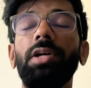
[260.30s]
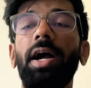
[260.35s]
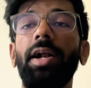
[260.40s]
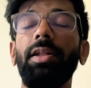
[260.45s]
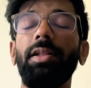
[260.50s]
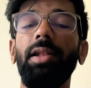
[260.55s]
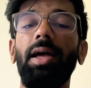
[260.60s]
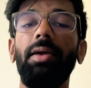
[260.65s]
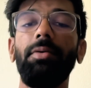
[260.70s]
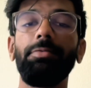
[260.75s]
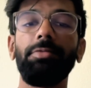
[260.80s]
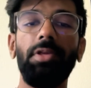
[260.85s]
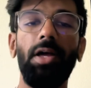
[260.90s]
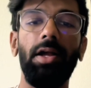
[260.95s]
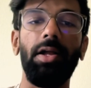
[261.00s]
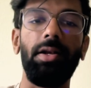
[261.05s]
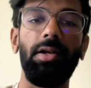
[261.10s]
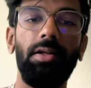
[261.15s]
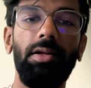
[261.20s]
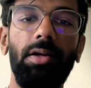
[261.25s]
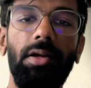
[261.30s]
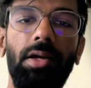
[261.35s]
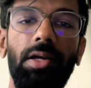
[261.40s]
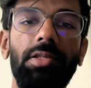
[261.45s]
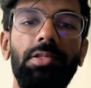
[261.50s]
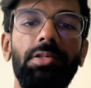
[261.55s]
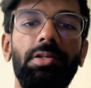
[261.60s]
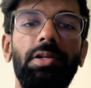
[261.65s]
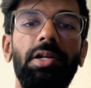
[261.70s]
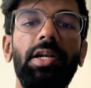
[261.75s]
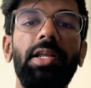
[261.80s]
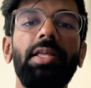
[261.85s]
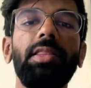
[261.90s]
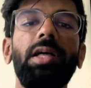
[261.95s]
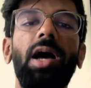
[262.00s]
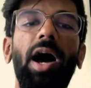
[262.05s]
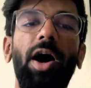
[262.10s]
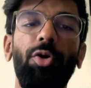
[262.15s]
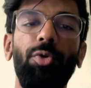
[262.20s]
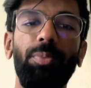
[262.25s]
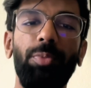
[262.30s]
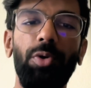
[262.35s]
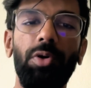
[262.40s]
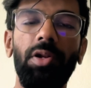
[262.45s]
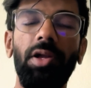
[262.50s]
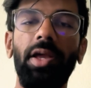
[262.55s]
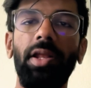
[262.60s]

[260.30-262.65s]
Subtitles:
at a live site, it's reading the output